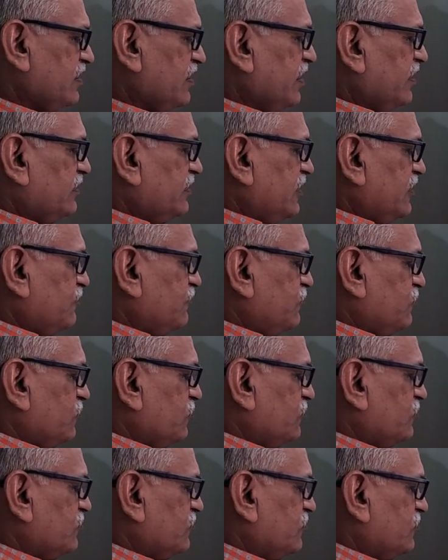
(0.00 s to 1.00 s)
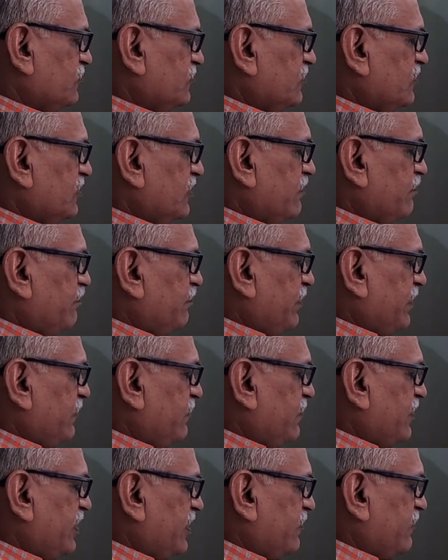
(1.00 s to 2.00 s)
And therefore, be
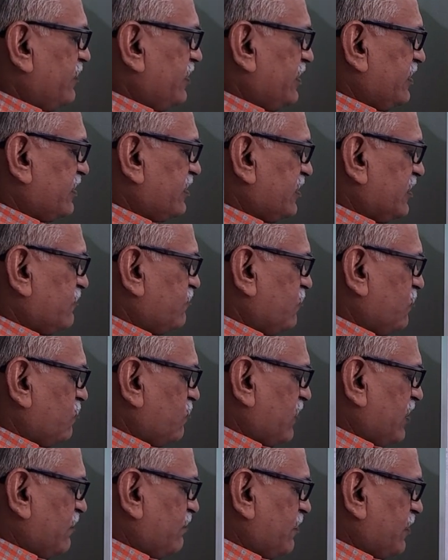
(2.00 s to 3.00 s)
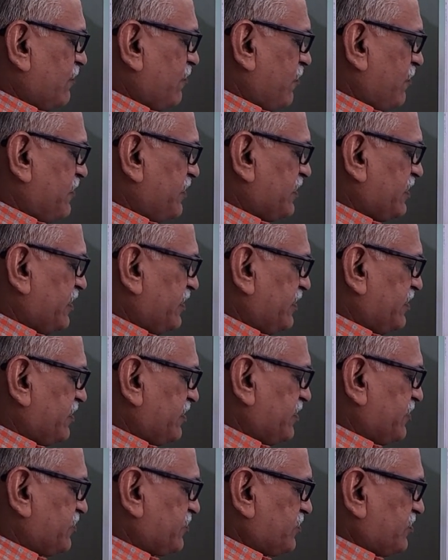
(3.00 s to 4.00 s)
very careful while performing the
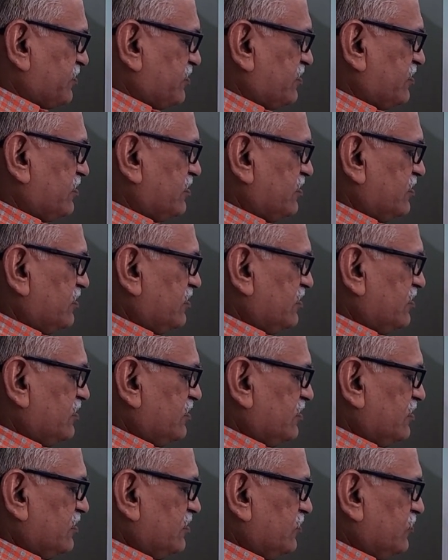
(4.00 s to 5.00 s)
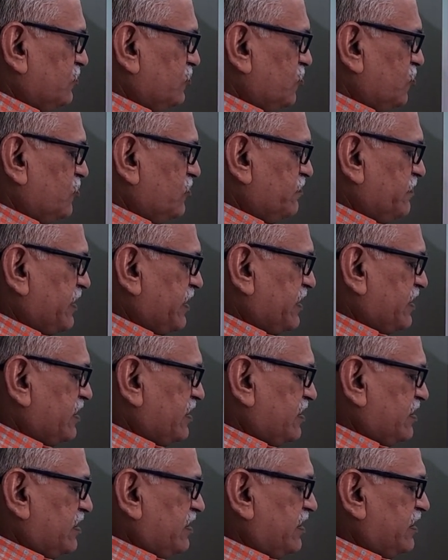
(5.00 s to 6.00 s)
integration. Don't make
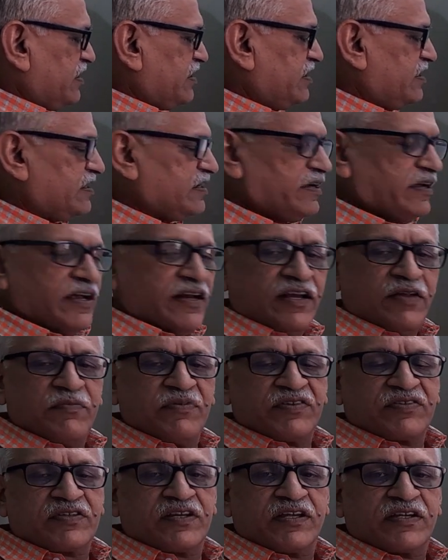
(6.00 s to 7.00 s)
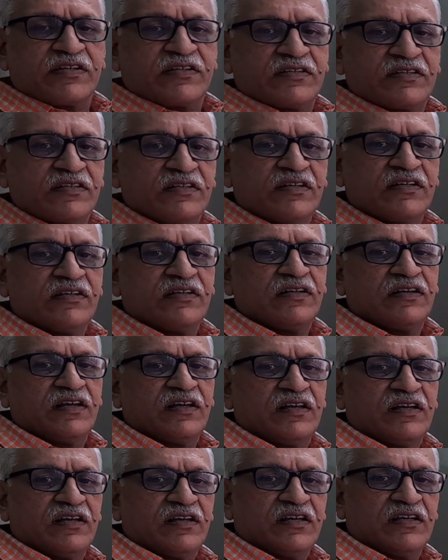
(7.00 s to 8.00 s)
any mistake,
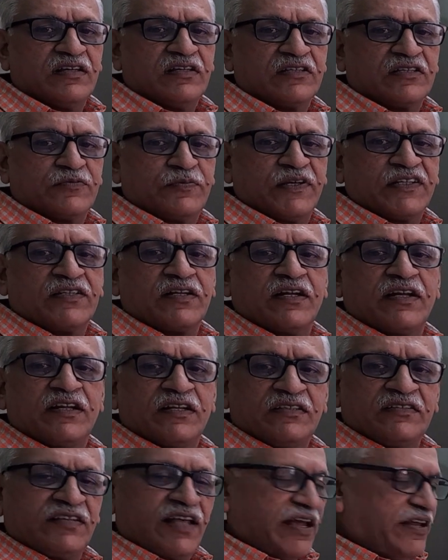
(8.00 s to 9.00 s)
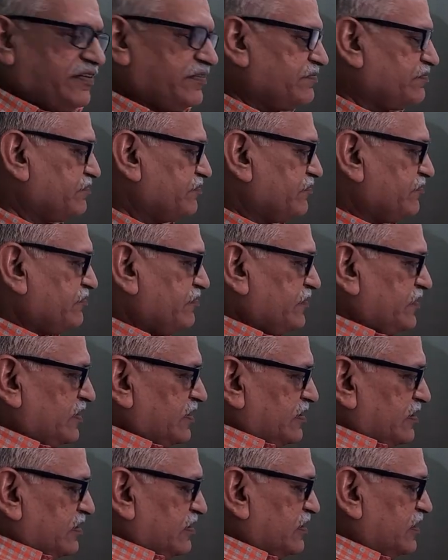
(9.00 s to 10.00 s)
especially in sign.
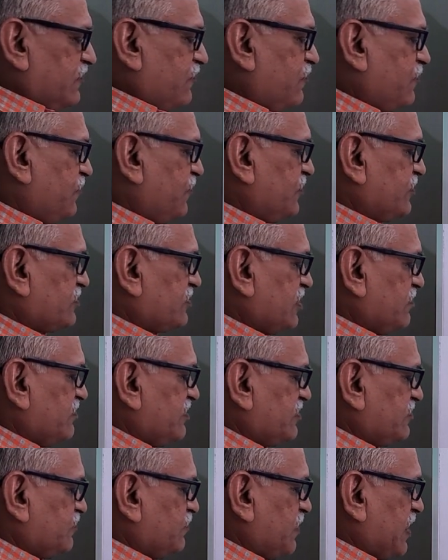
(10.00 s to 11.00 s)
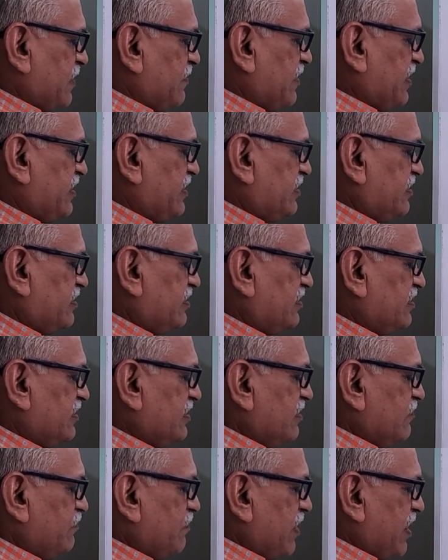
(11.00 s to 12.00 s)
Therefore, first term is
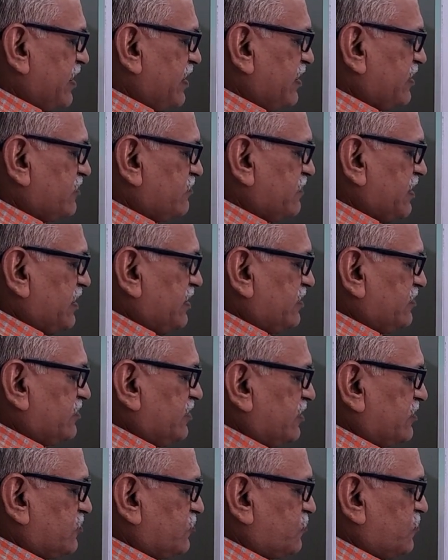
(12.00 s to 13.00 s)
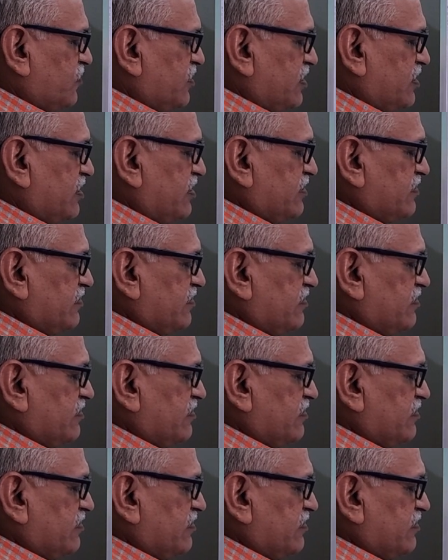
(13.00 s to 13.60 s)
pi x minus x square.